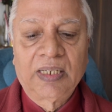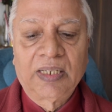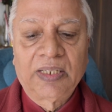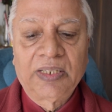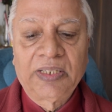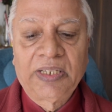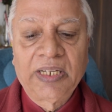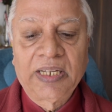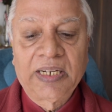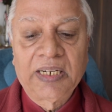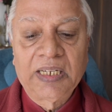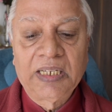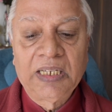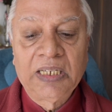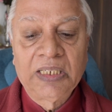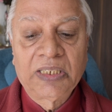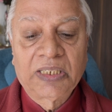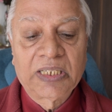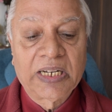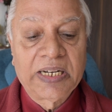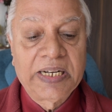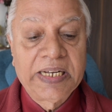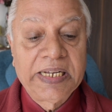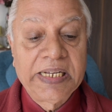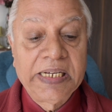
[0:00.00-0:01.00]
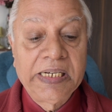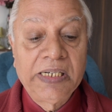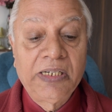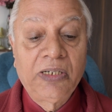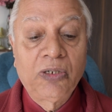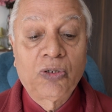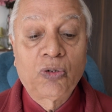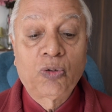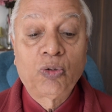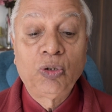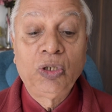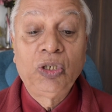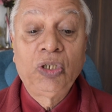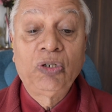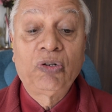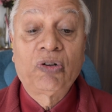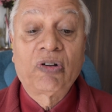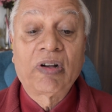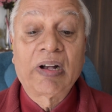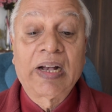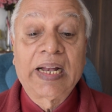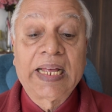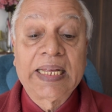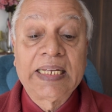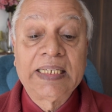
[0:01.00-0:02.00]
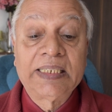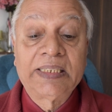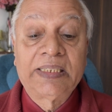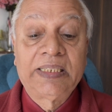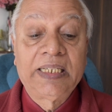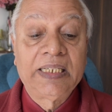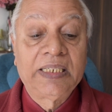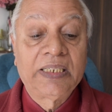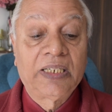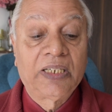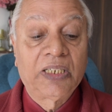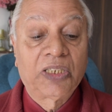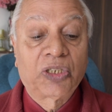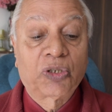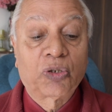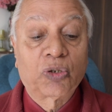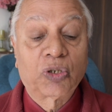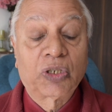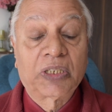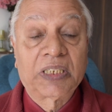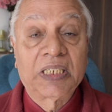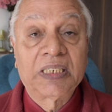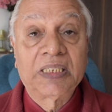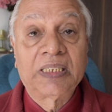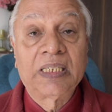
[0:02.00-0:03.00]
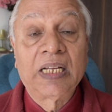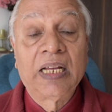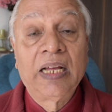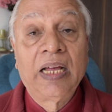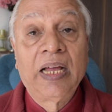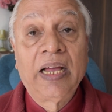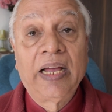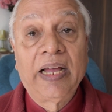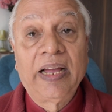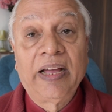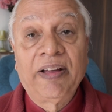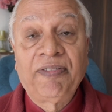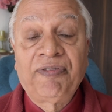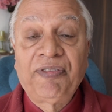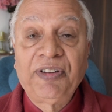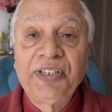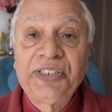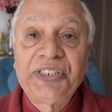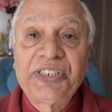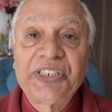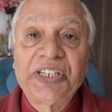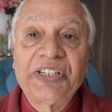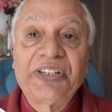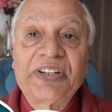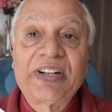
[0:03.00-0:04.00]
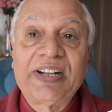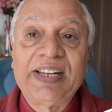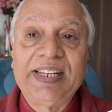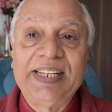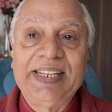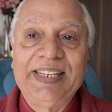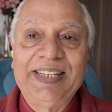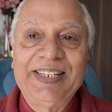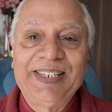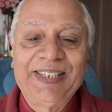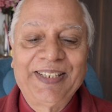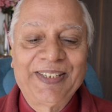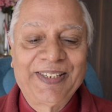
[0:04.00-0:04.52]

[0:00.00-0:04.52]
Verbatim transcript: There is a need to utilize these resources efficiently.